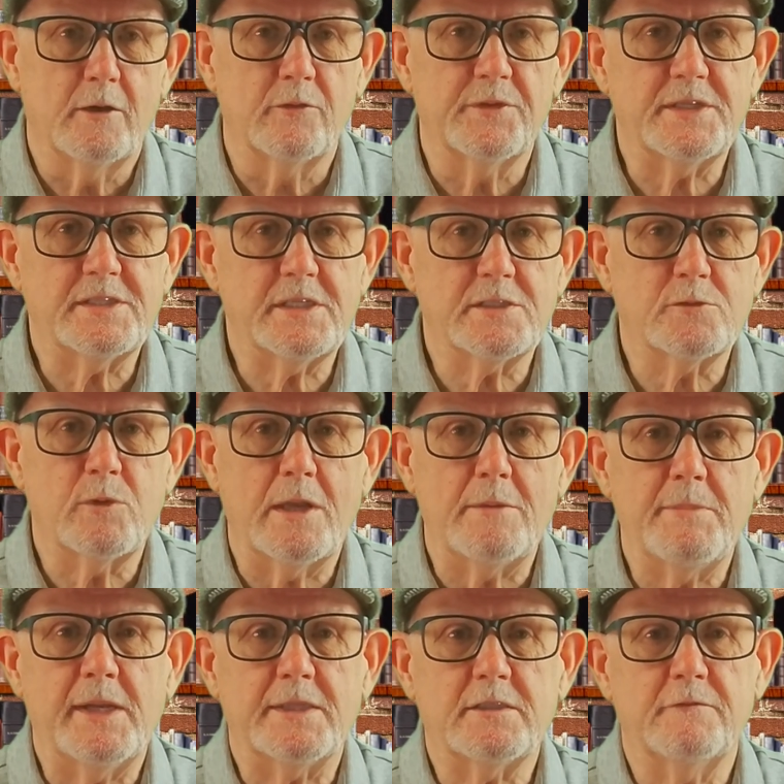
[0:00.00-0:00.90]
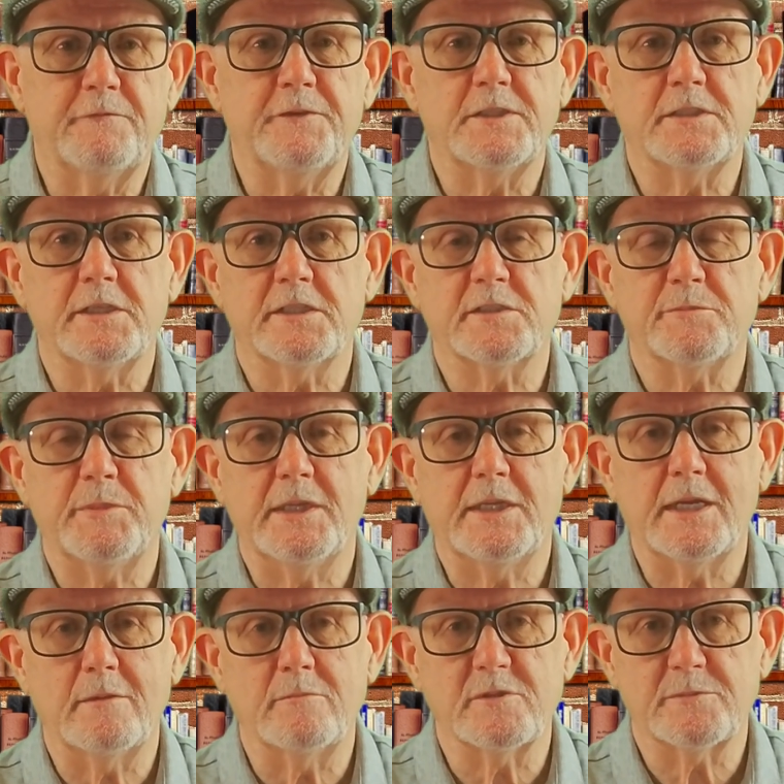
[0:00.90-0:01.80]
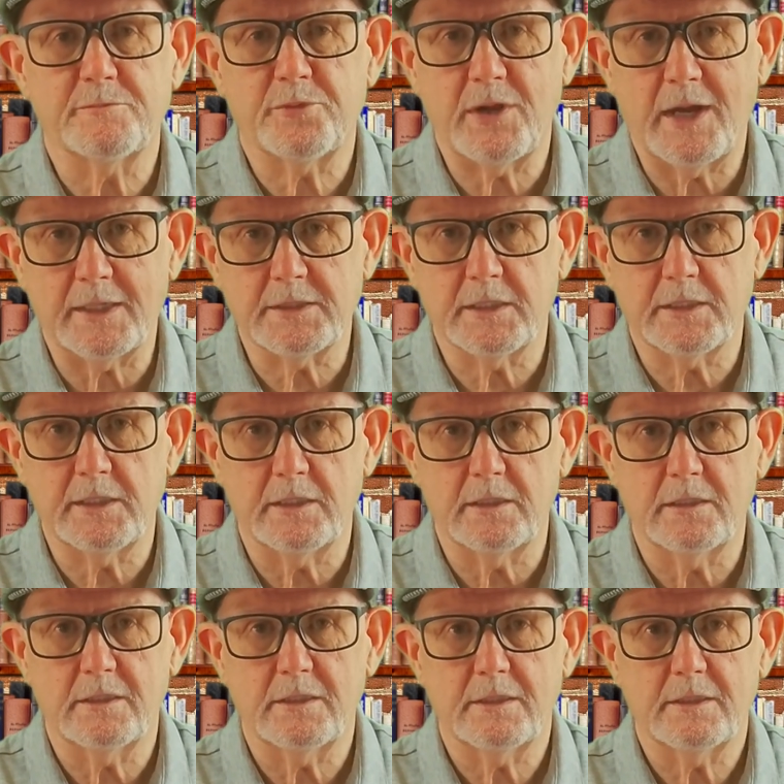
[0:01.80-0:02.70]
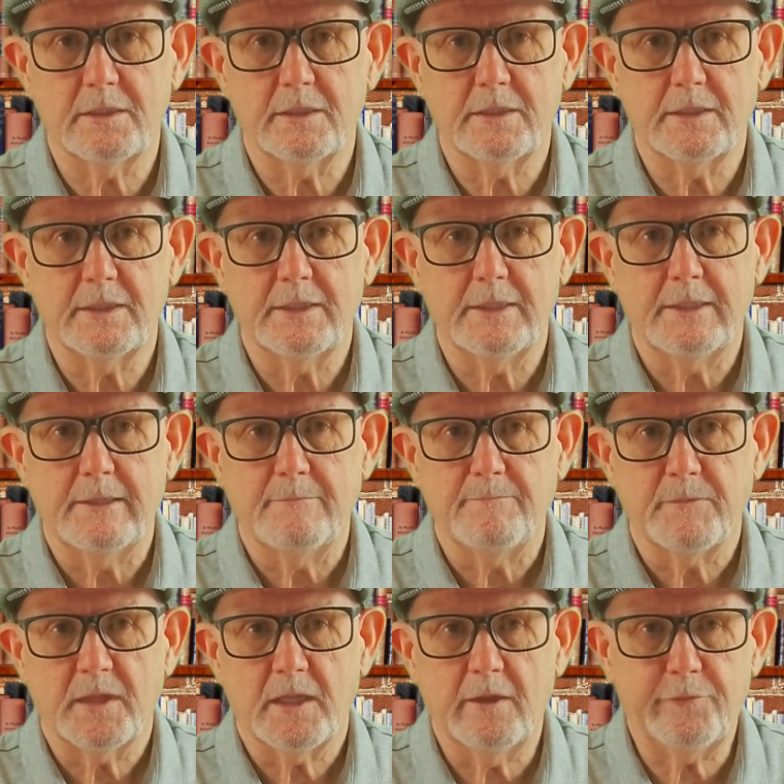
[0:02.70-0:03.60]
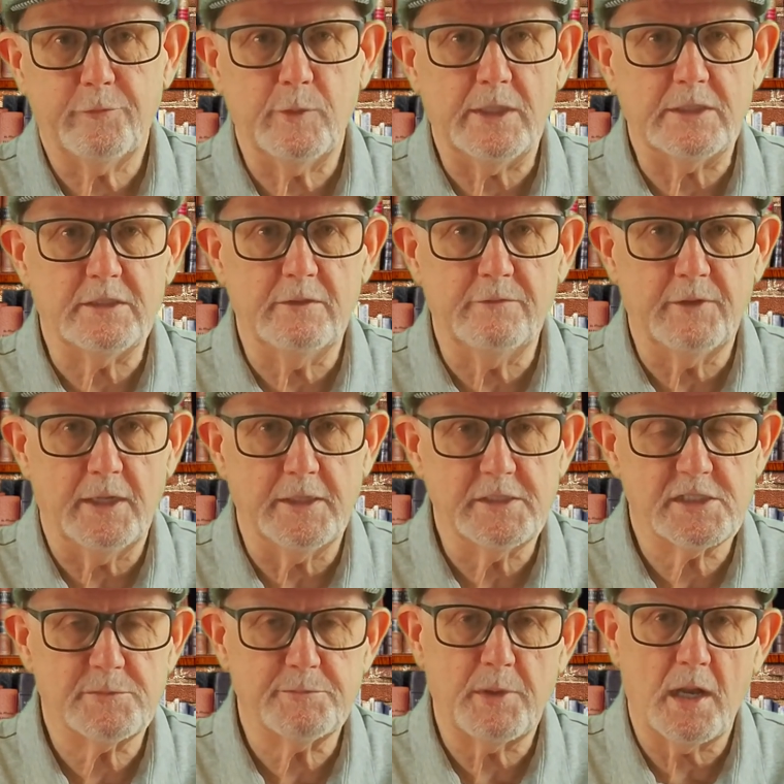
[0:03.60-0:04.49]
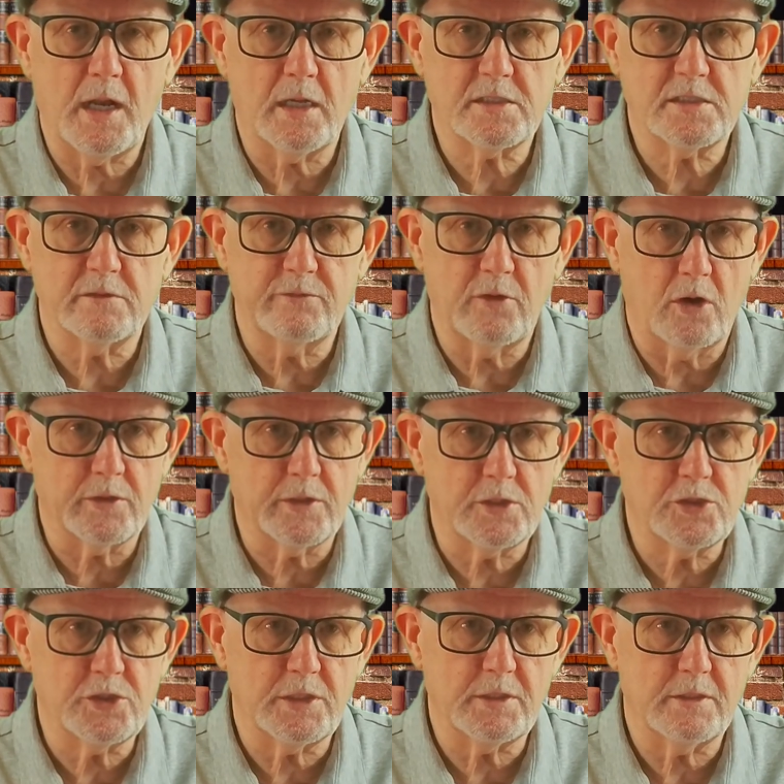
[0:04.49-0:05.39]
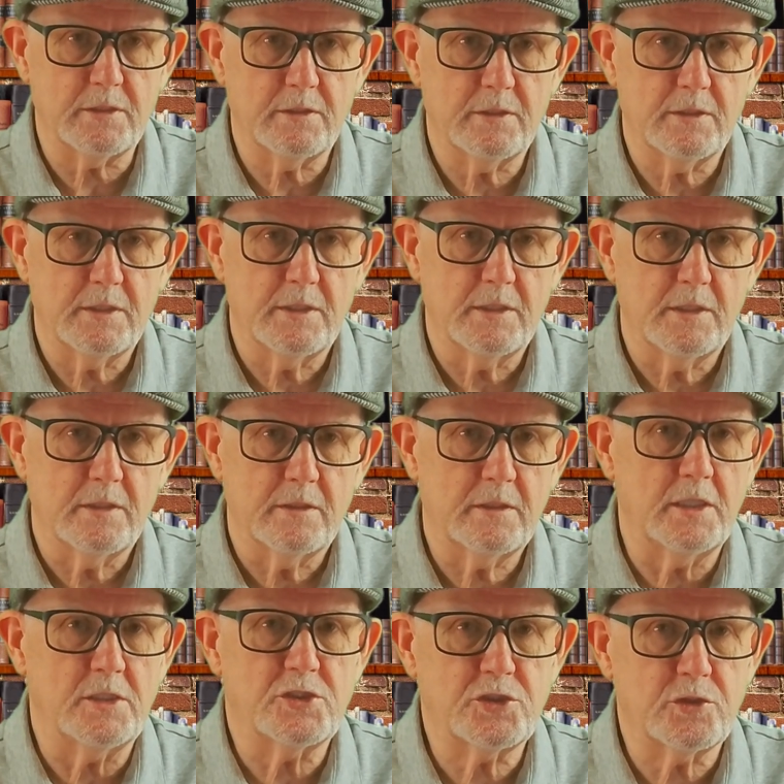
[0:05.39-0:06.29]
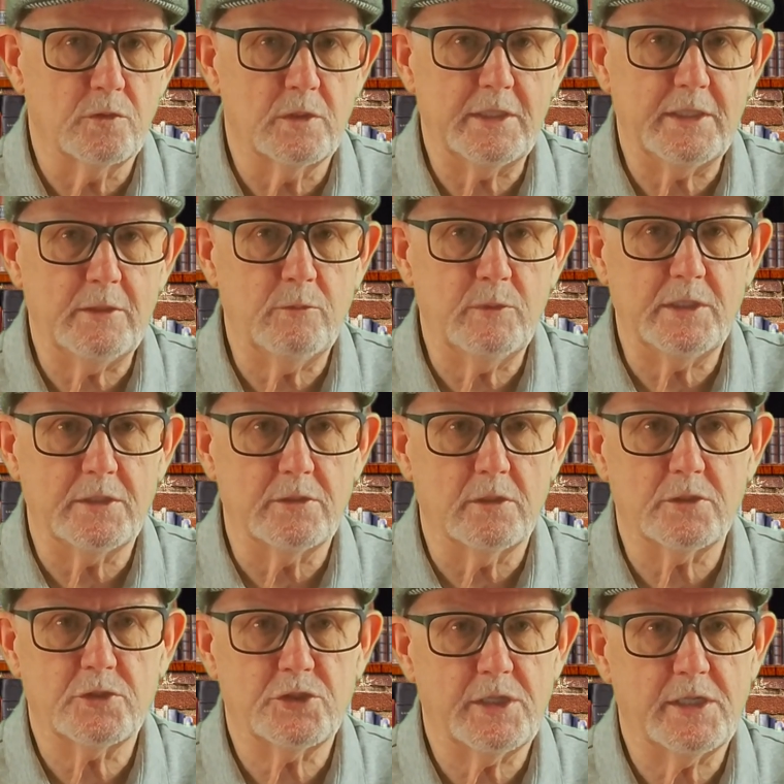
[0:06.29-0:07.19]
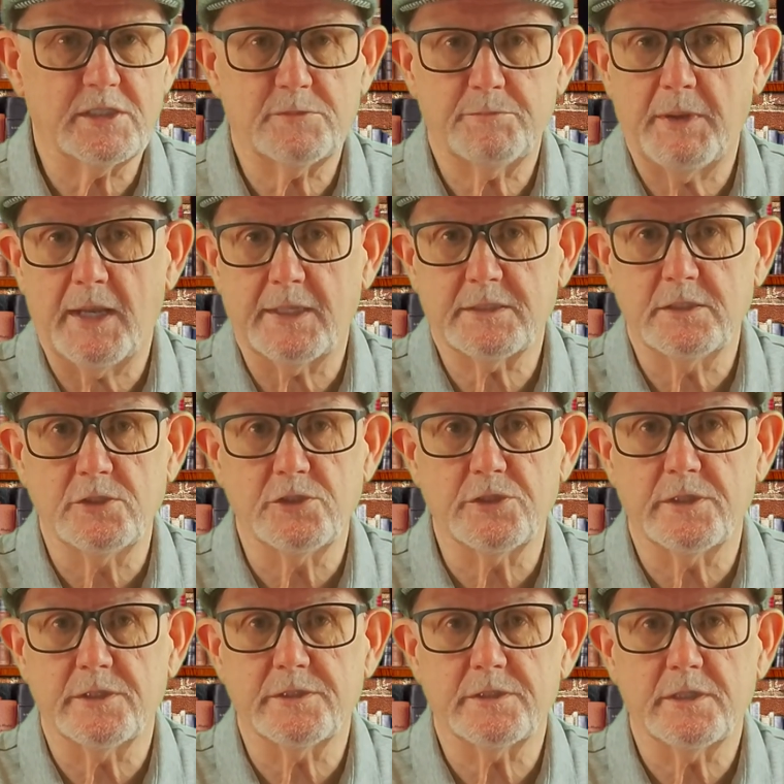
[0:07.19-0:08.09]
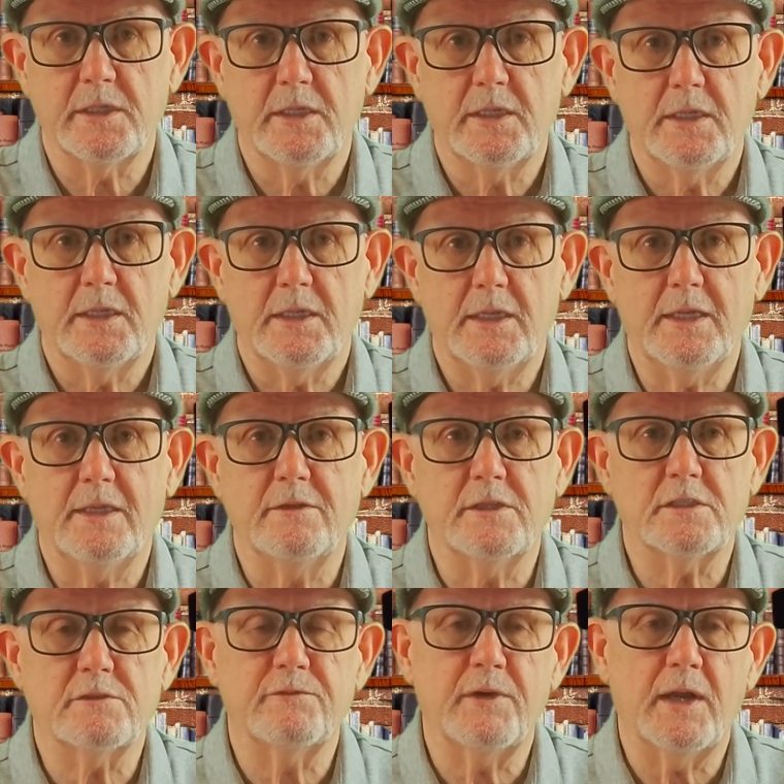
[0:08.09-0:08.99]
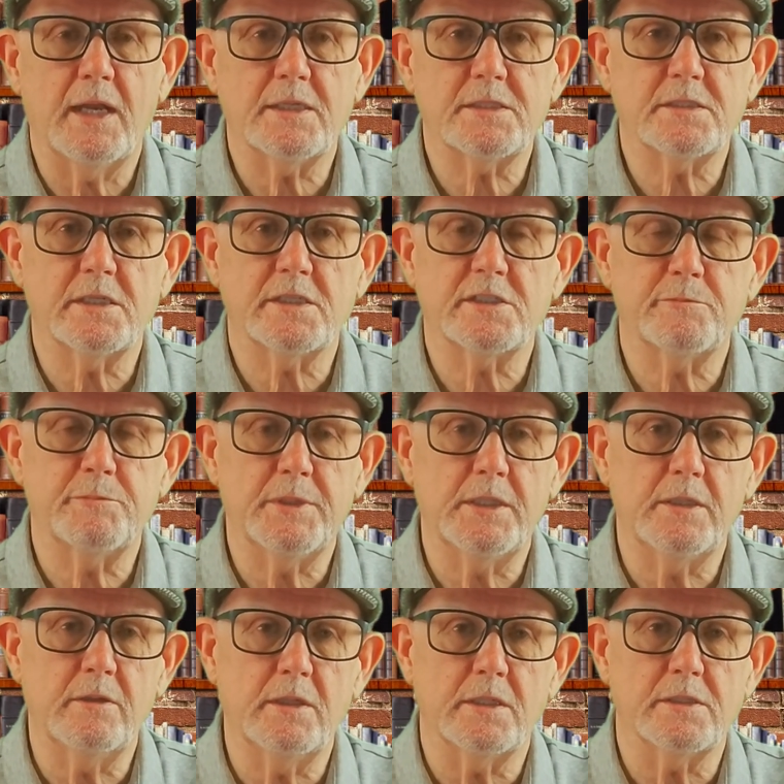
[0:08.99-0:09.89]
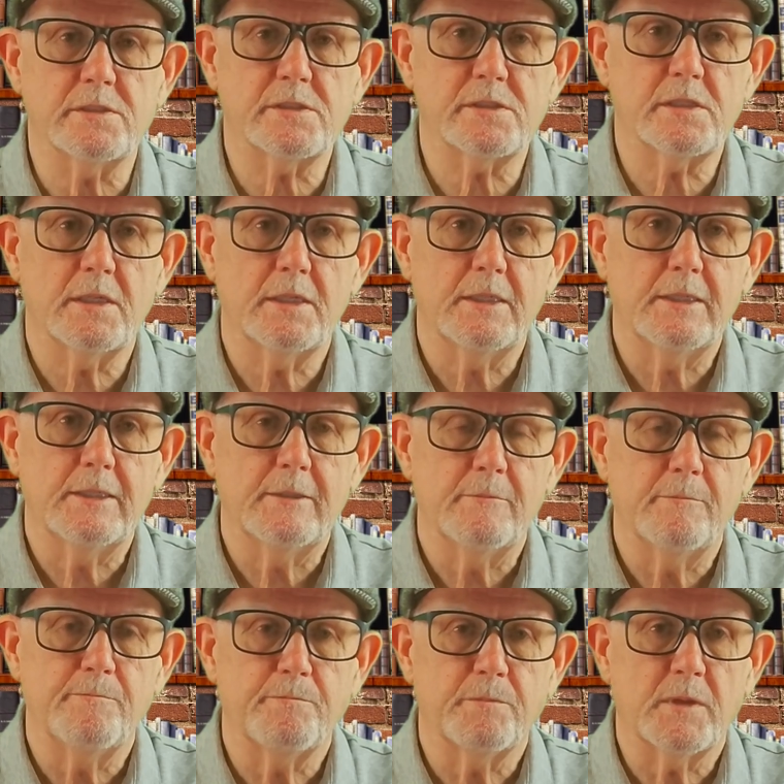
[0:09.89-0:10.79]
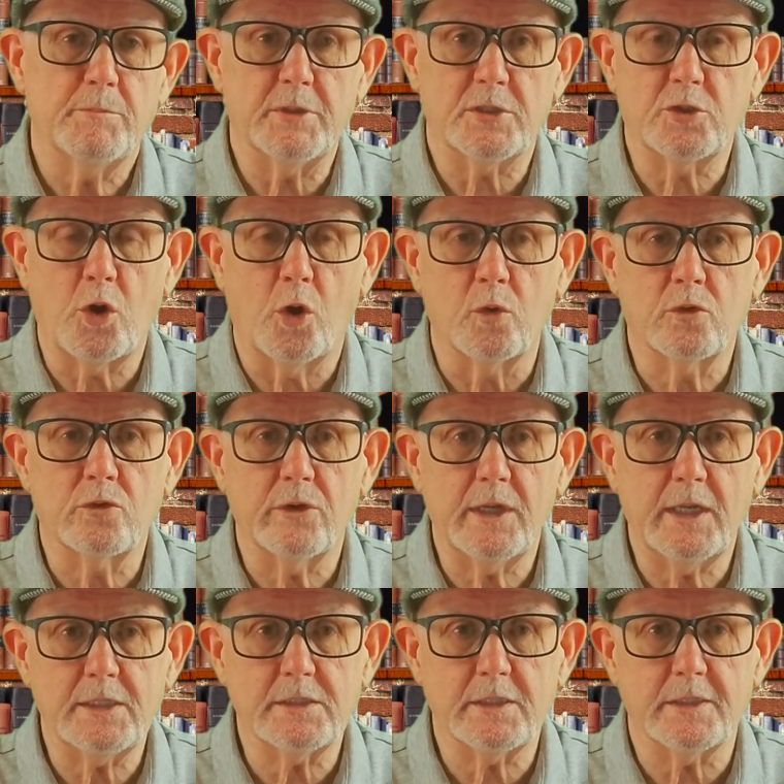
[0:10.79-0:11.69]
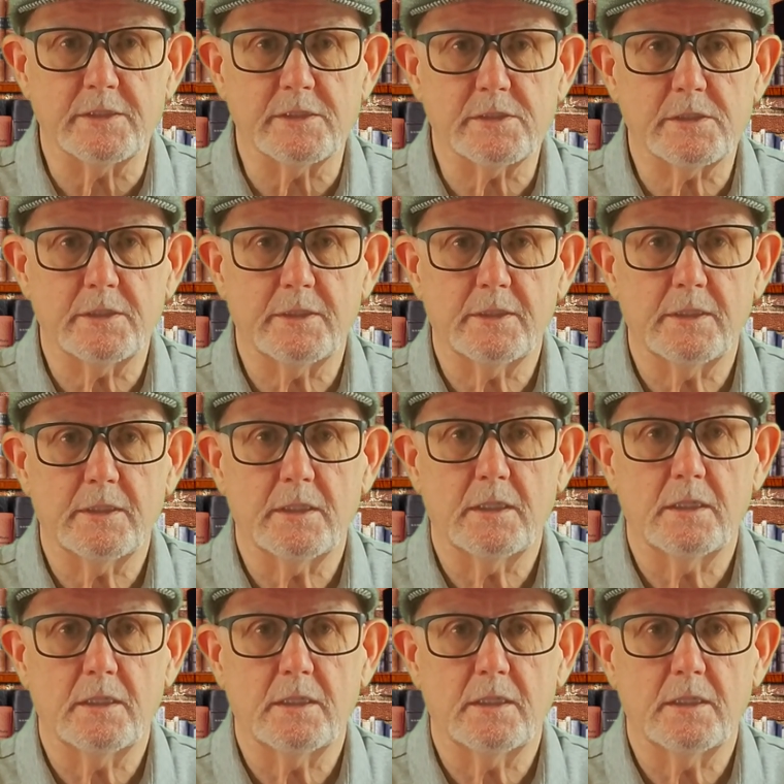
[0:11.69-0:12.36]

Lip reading: Now, this is where metaphysics becomes practical. If we are divine sparks of origin, then surely we are not just passengers in this vast experience, but co-creators.